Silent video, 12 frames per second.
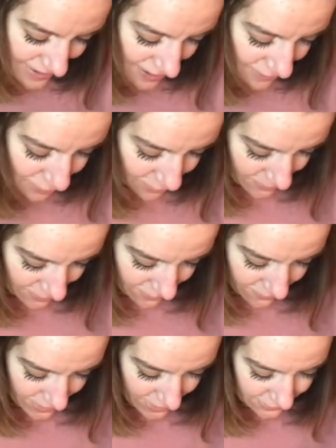I don't know about
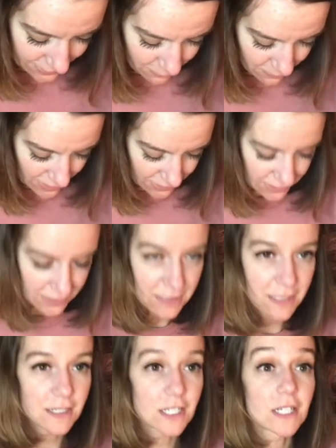you guys, but
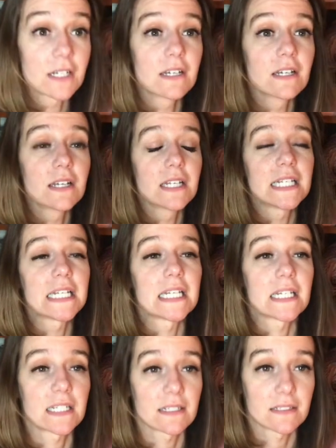
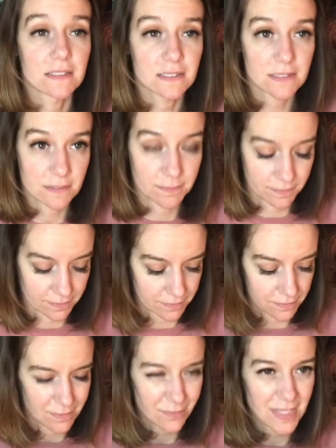knitting needles.
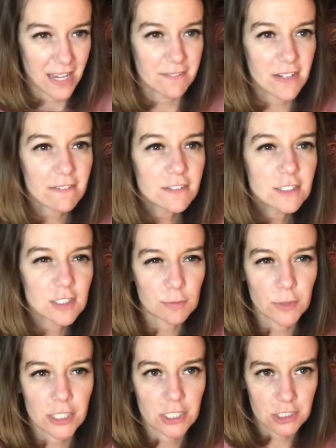I've never
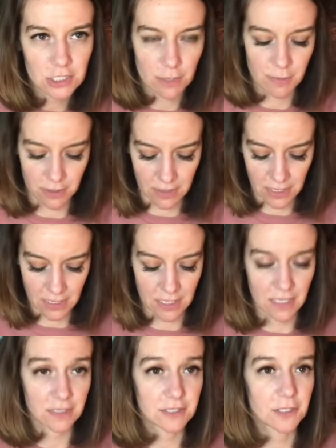splurged on my knitting
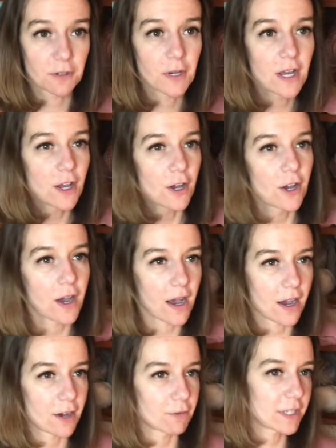needles. So
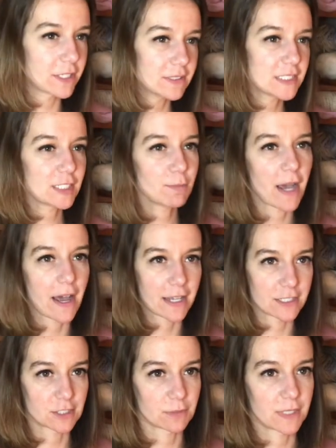what you see
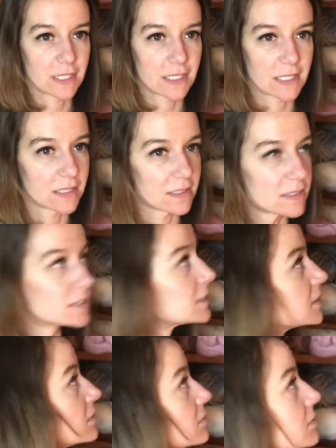behind me is